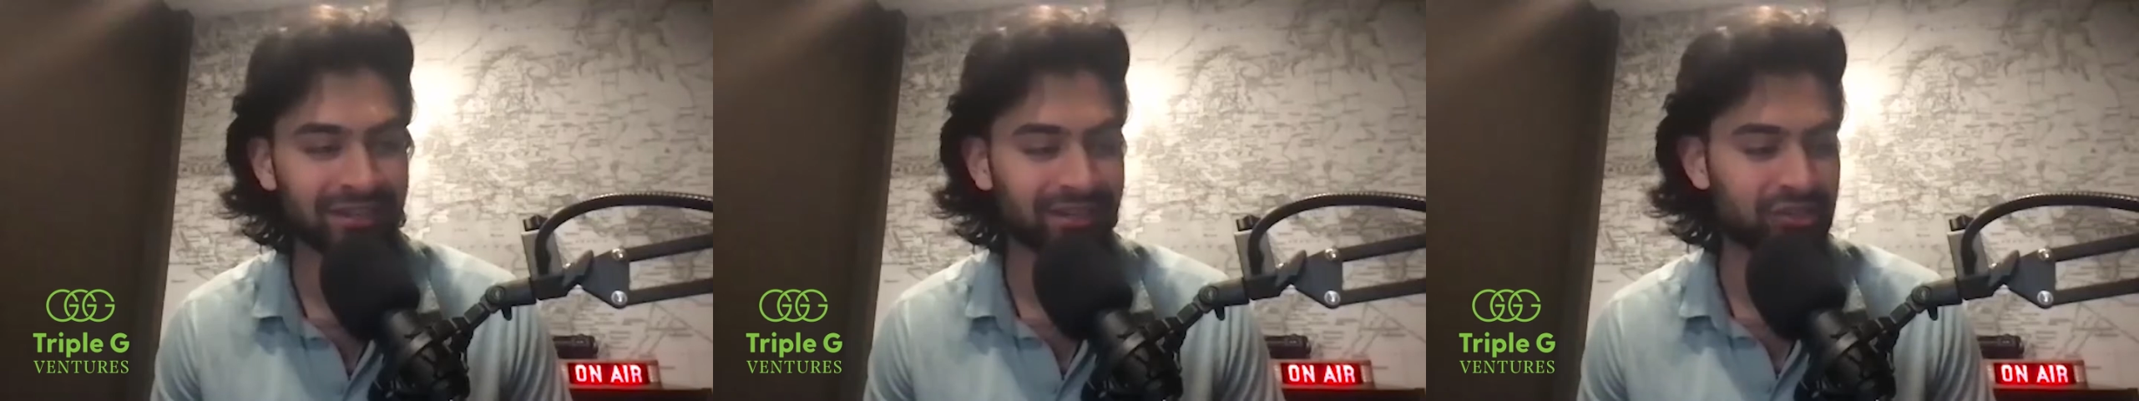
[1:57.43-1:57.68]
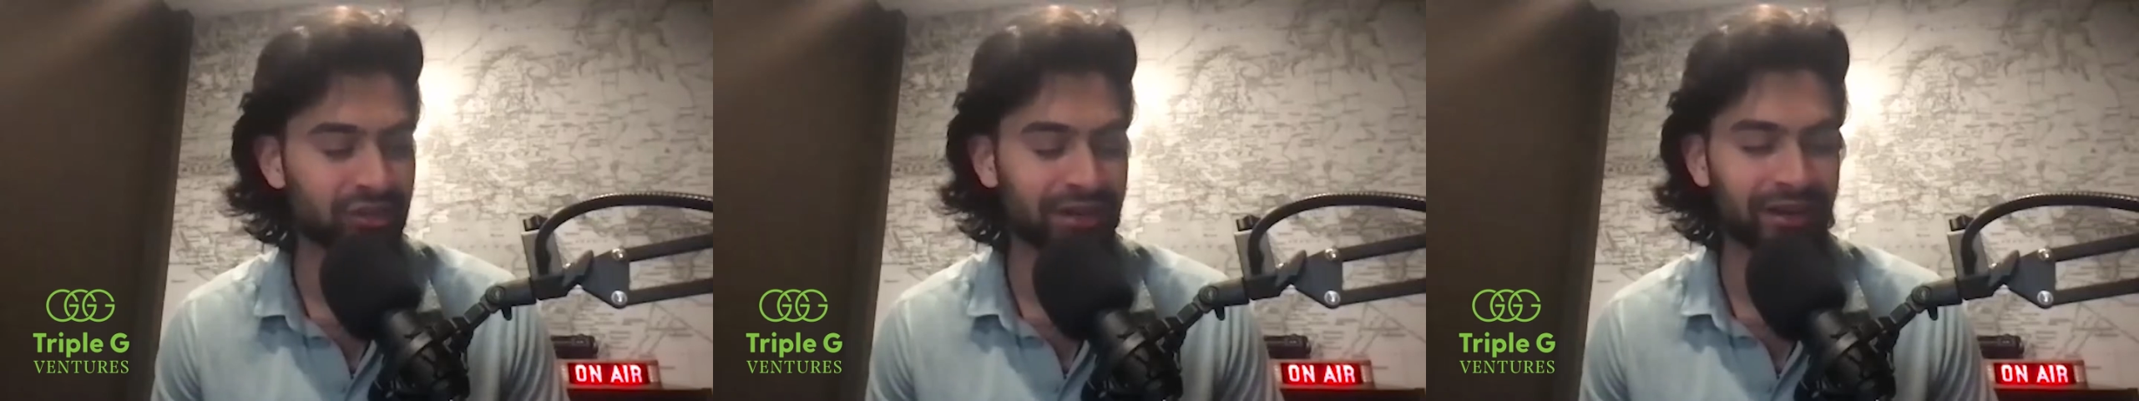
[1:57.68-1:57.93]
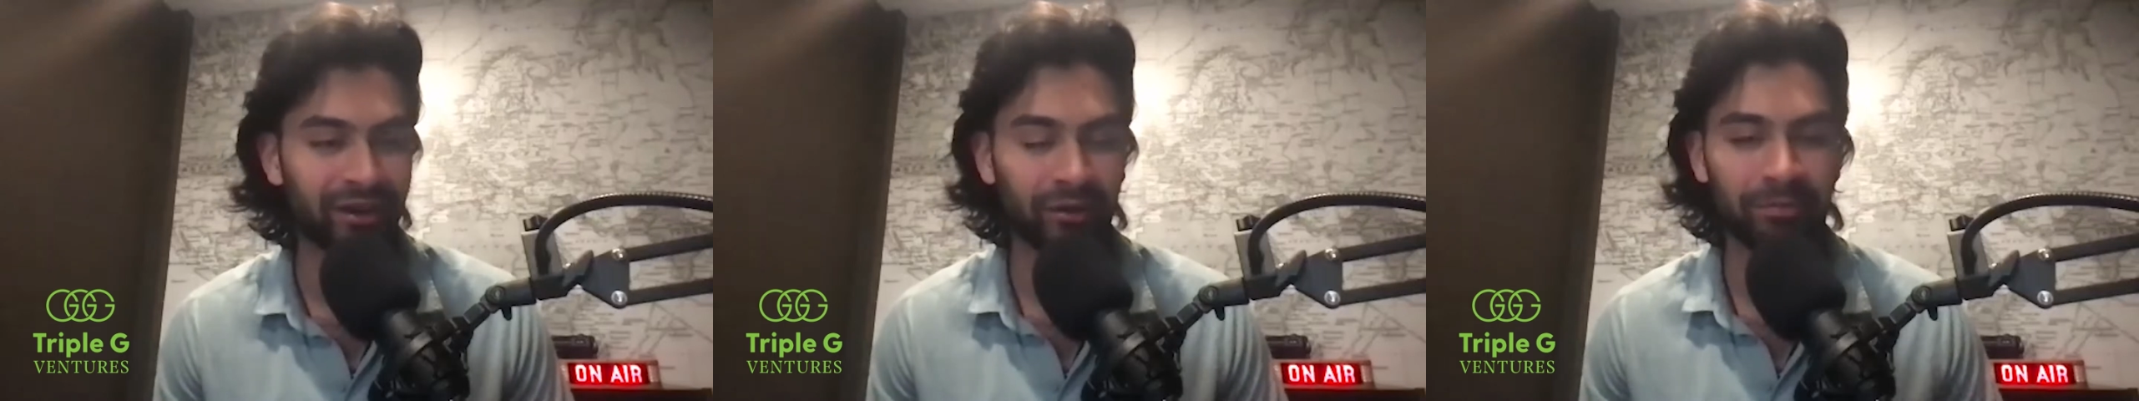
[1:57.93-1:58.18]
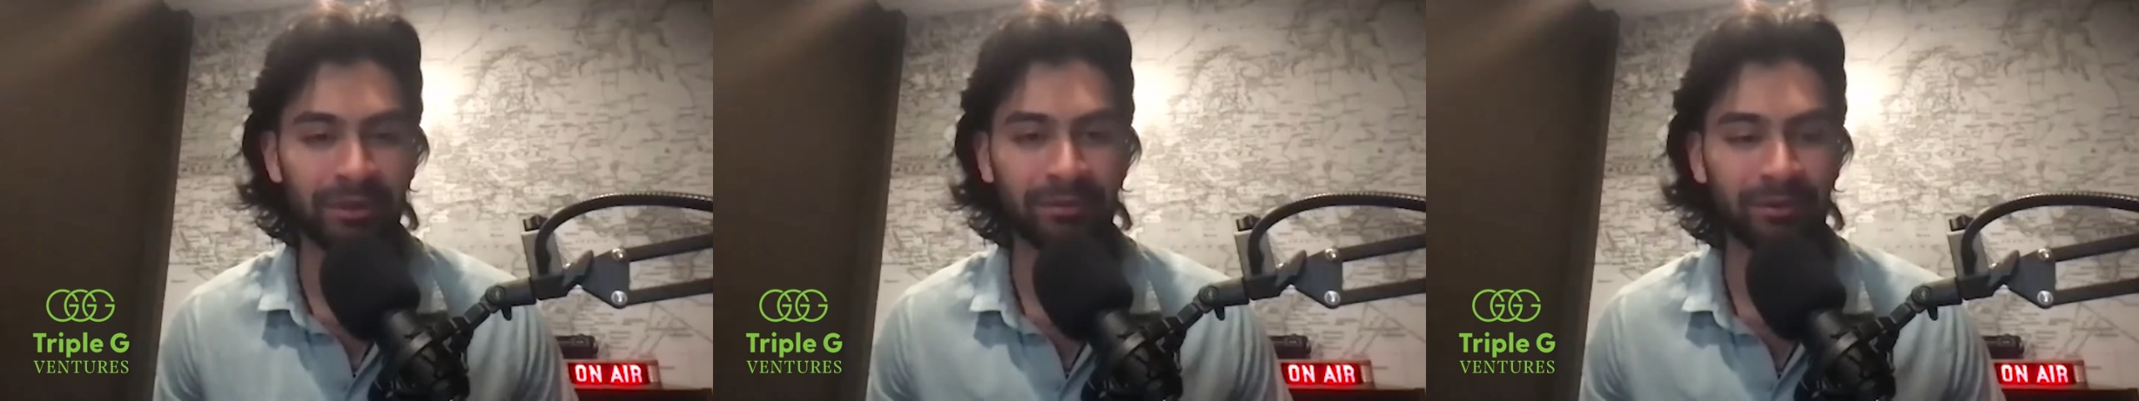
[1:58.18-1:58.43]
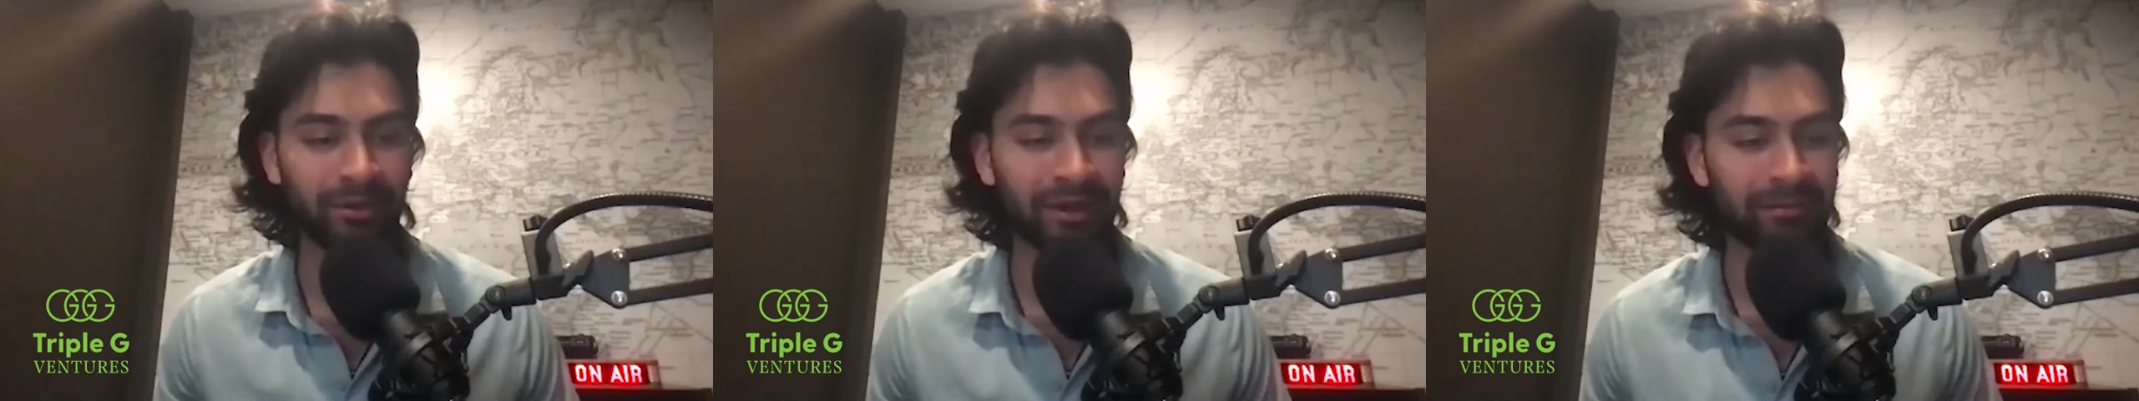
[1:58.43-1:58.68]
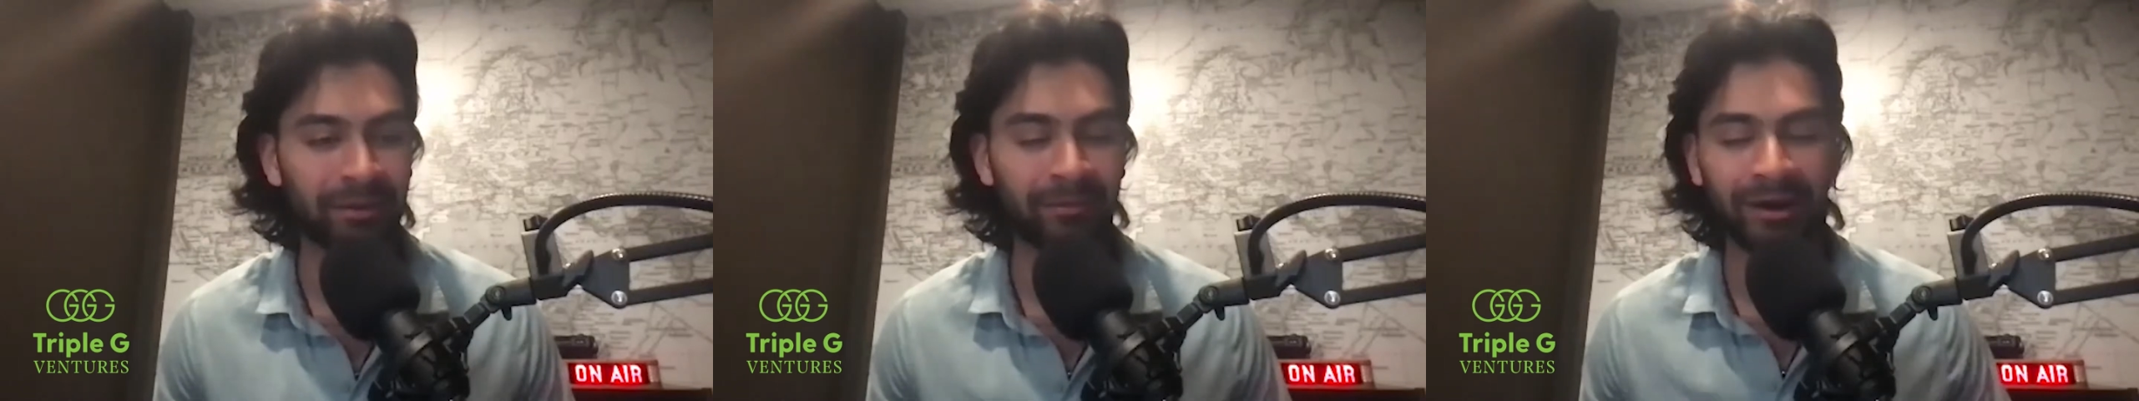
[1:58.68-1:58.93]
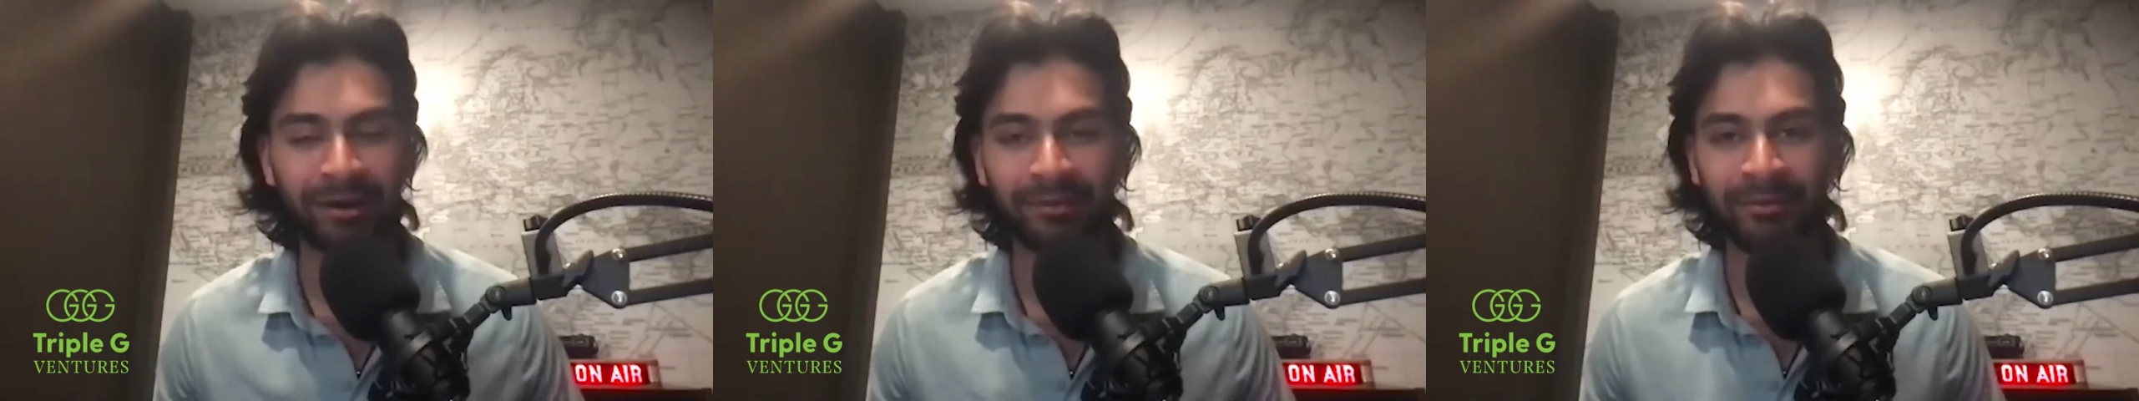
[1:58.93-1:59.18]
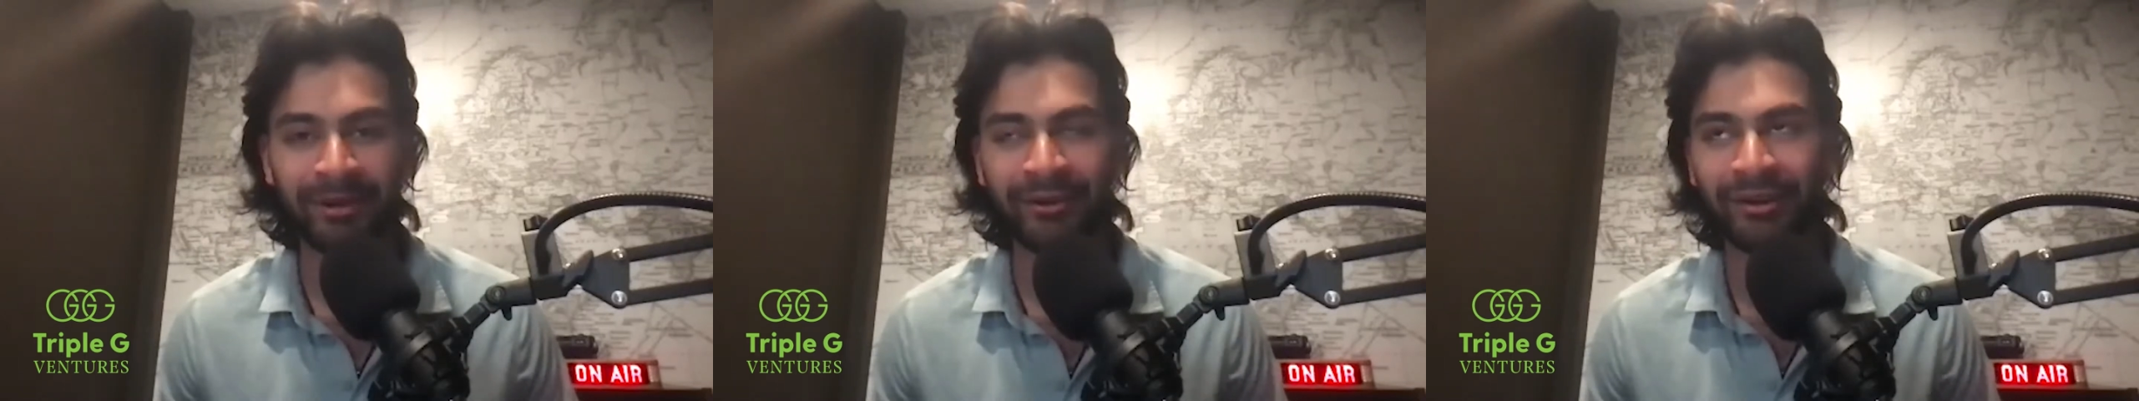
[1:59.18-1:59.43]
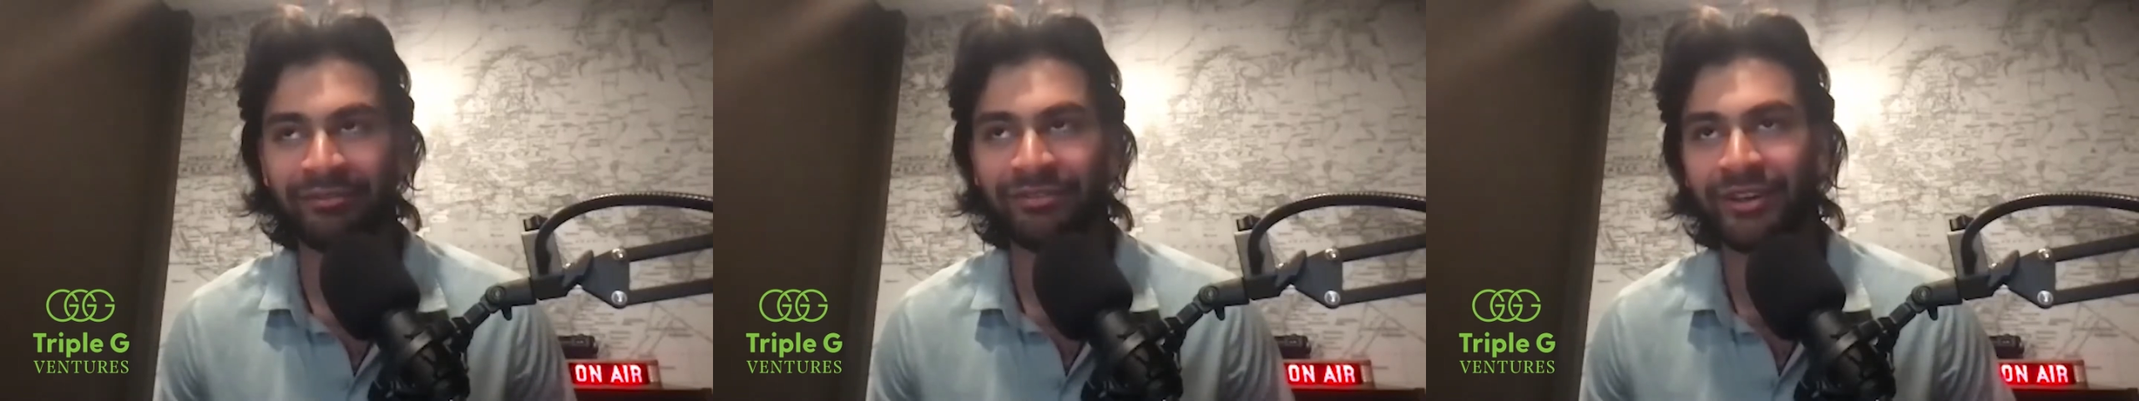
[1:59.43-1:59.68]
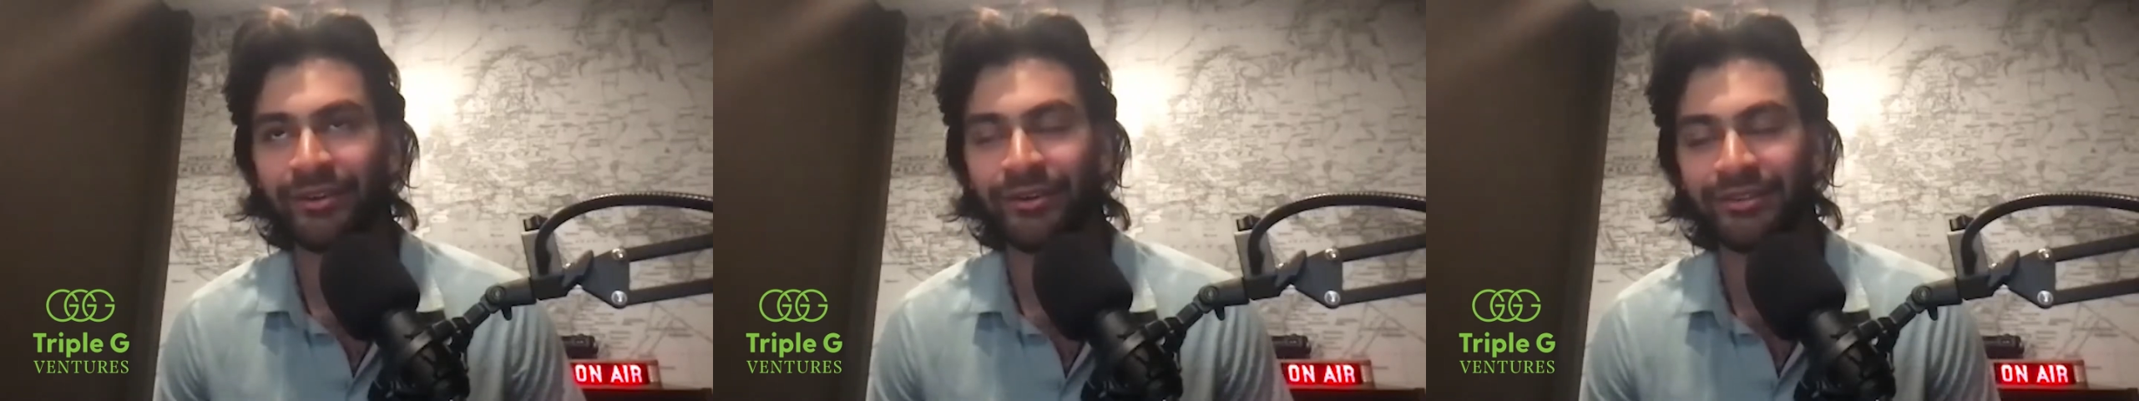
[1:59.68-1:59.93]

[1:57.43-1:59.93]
to try to help people like my mom and my grandfather.